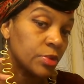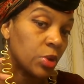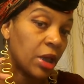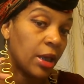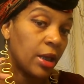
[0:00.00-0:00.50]

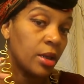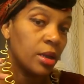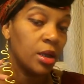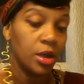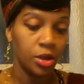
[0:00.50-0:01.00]
Okay,
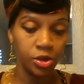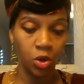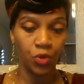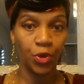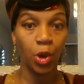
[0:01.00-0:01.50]

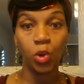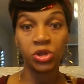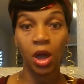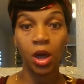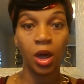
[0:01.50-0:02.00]
so
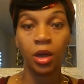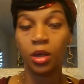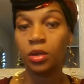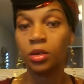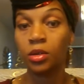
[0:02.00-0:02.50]
those
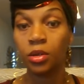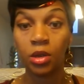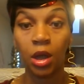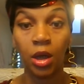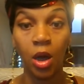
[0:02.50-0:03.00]
are
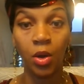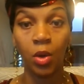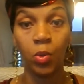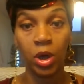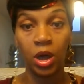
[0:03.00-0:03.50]
the
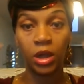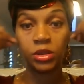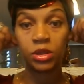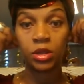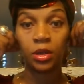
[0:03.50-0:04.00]
longer
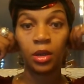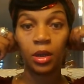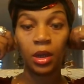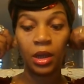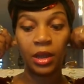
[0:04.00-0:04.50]
ones,
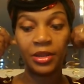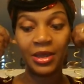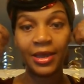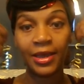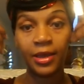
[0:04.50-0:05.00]
and
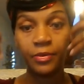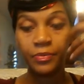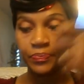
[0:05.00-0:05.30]
then